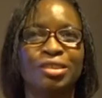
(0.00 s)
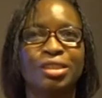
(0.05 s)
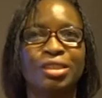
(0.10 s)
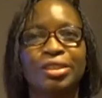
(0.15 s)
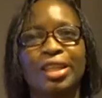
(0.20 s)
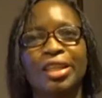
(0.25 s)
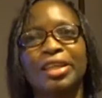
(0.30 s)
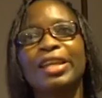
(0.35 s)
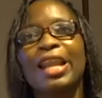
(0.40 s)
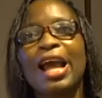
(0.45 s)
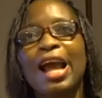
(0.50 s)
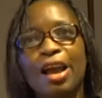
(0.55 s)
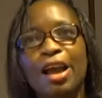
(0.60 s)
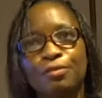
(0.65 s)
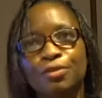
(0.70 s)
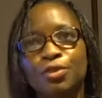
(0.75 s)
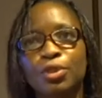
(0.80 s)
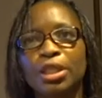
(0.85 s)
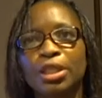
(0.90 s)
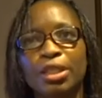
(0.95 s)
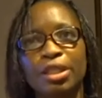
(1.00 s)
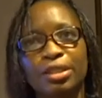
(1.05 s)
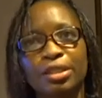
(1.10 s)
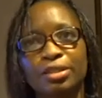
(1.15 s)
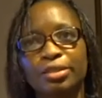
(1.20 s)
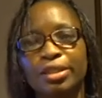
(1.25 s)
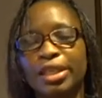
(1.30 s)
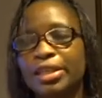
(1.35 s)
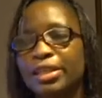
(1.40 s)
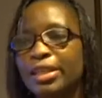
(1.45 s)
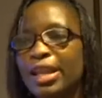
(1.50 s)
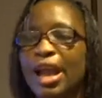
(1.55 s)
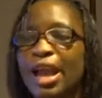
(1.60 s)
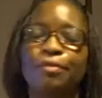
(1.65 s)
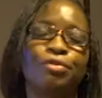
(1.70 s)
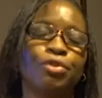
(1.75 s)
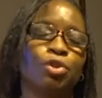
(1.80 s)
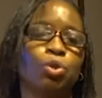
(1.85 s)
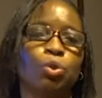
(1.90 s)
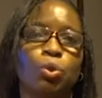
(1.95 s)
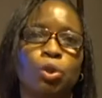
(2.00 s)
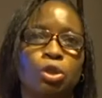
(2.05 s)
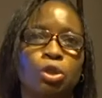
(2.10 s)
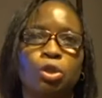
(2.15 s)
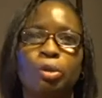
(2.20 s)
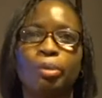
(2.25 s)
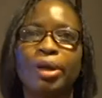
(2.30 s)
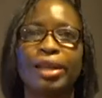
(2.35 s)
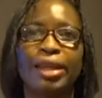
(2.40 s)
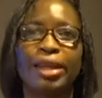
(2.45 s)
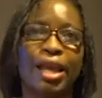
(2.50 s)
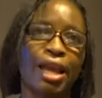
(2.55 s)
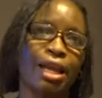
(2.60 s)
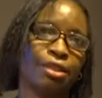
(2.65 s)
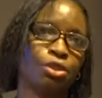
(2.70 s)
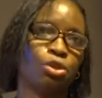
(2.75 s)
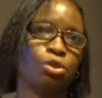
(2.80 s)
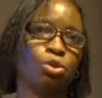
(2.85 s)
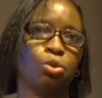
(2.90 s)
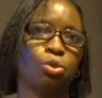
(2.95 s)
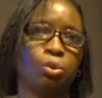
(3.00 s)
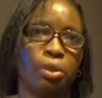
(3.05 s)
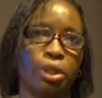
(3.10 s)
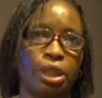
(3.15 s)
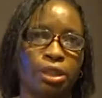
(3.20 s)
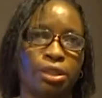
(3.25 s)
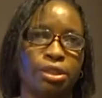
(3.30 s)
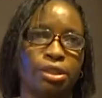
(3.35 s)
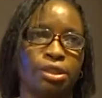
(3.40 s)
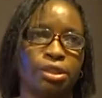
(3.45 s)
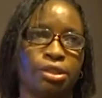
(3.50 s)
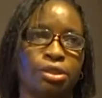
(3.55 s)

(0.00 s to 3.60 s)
they didn't have to do it. Nobody had to do it.